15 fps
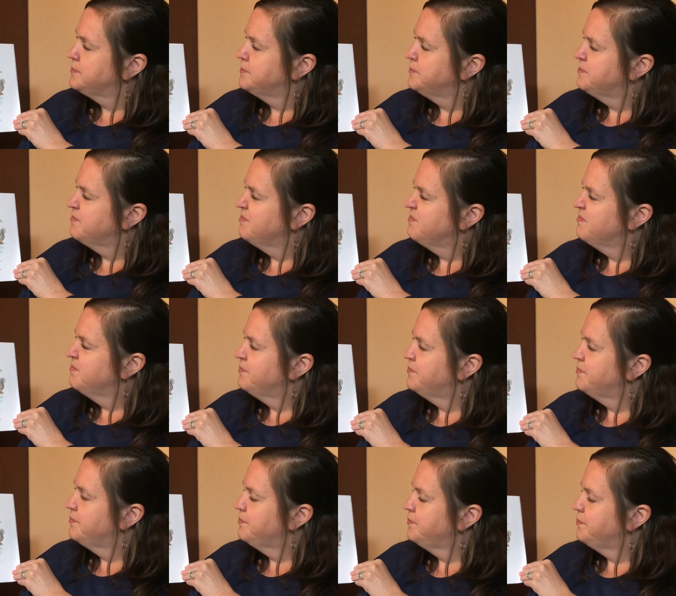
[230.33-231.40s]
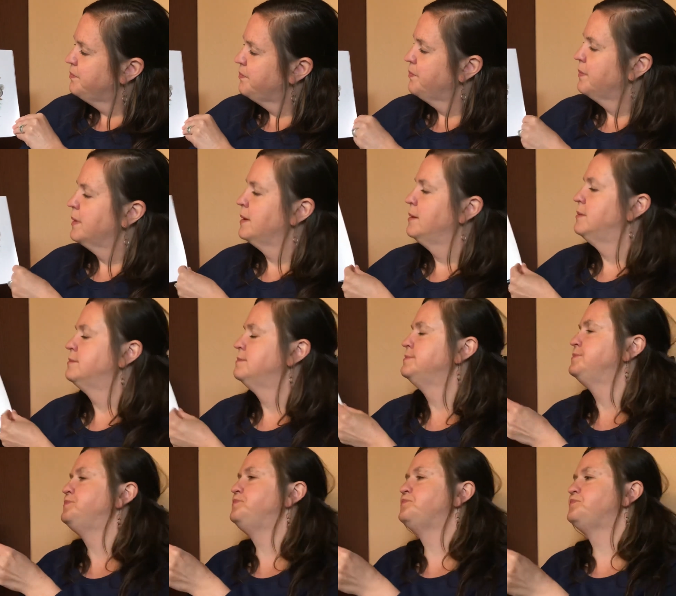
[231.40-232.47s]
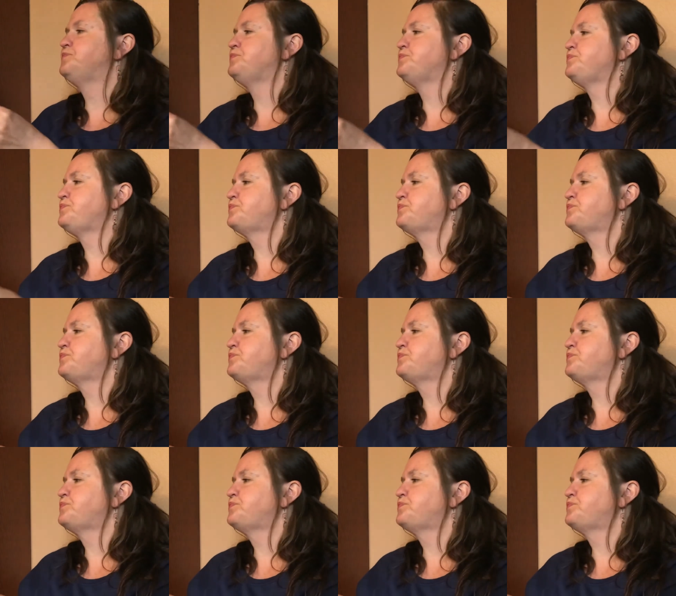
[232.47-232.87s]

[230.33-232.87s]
Nobody speaks.